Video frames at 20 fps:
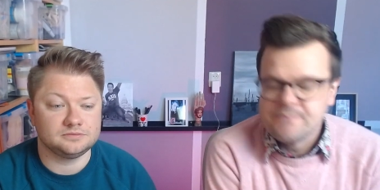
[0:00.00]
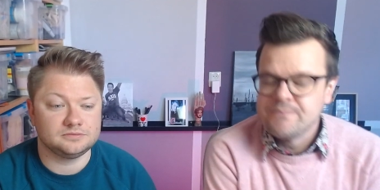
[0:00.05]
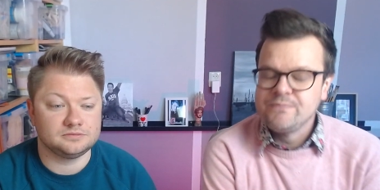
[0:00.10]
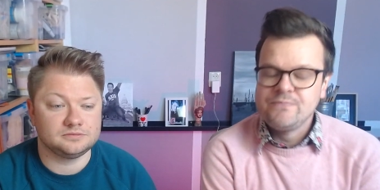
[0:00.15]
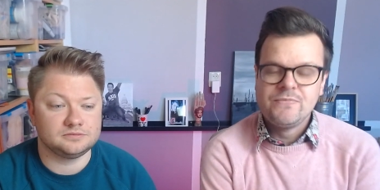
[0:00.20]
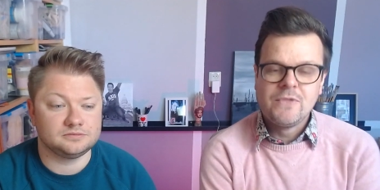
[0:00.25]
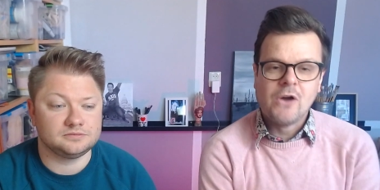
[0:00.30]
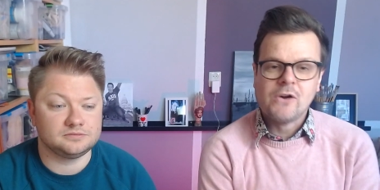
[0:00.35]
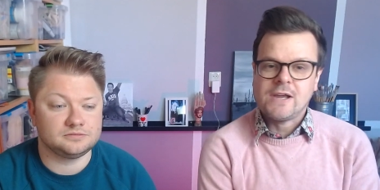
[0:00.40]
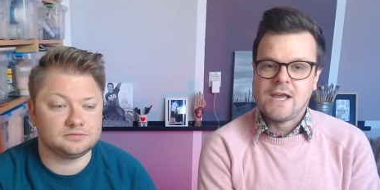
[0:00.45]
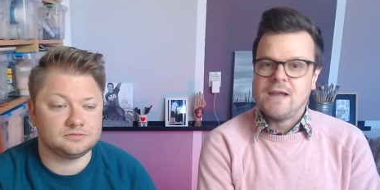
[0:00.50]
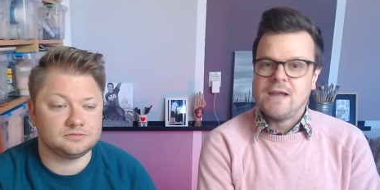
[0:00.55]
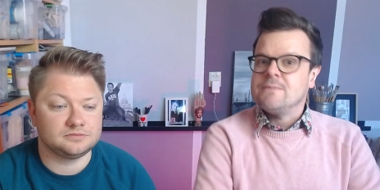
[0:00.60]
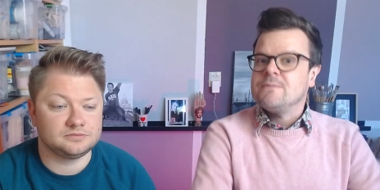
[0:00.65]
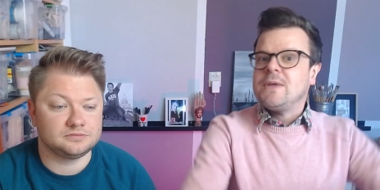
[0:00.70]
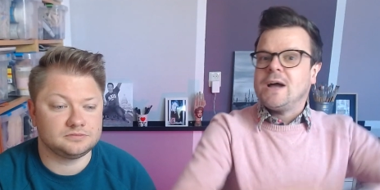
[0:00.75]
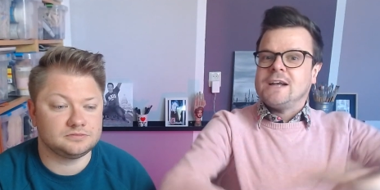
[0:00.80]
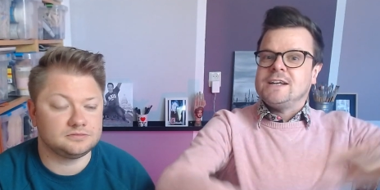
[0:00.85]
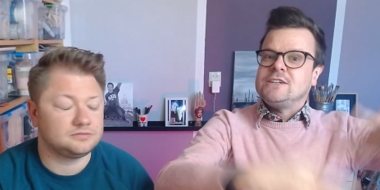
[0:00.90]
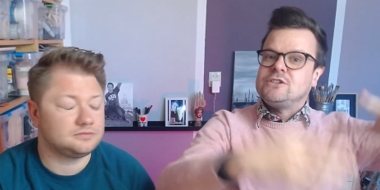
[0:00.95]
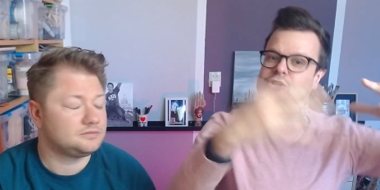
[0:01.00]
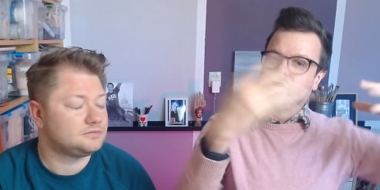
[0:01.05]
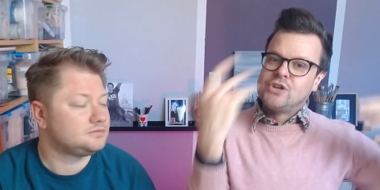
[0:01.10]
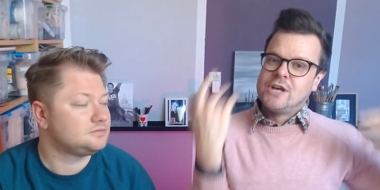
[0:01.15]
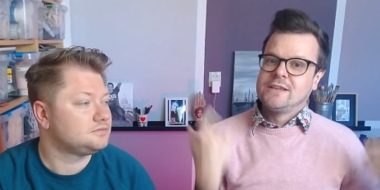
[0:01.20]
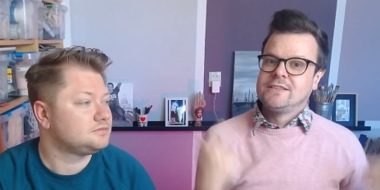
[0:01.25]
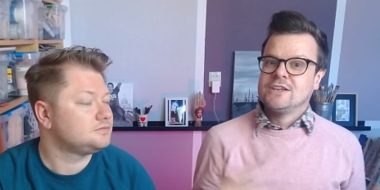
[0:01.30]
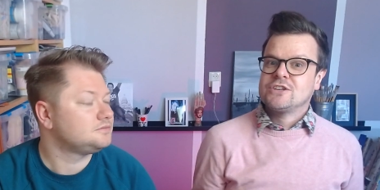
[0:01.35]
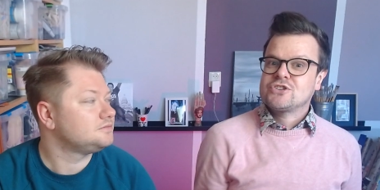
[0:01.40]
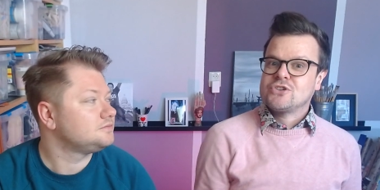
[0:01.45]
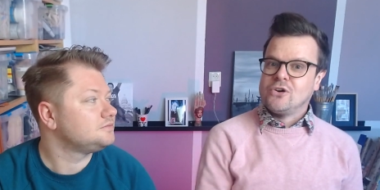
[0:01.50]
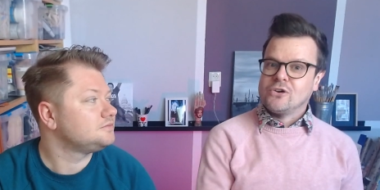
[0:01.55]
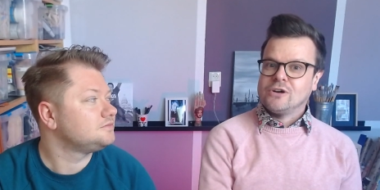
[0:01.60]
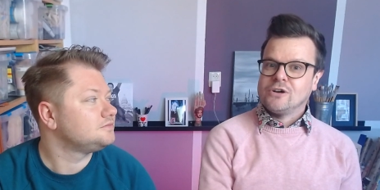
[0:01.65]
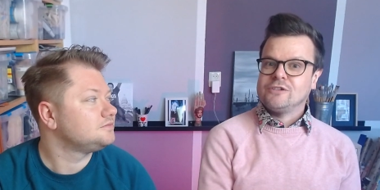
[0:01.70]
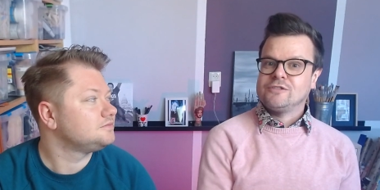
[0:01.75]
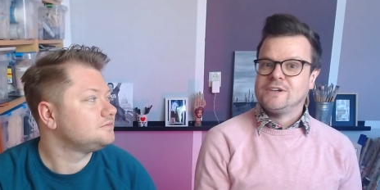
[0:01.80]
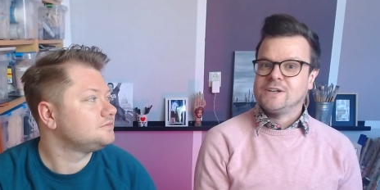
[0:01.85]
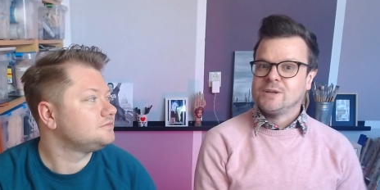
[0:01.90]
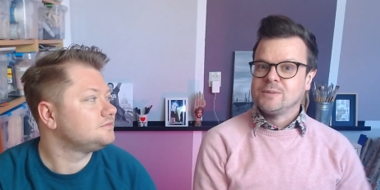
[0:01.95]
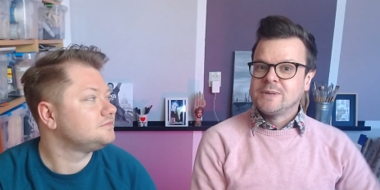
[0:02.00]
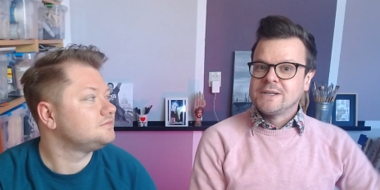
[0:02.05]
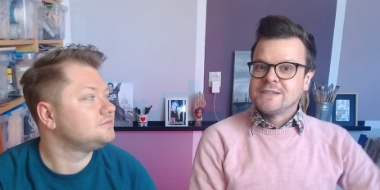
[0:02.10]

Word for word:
Speaker 1: Okay, I need to shake this song off a little bit.